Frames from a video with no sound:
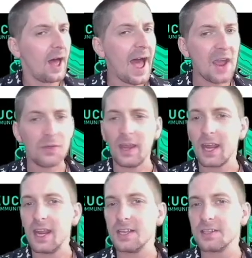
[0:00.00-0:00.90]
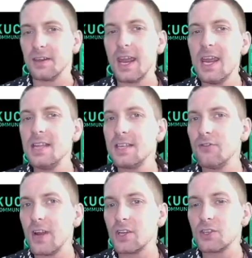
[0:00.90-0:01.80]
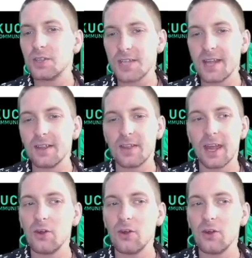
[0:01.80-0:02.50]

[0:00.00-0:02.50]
I think it is an easy reach to say that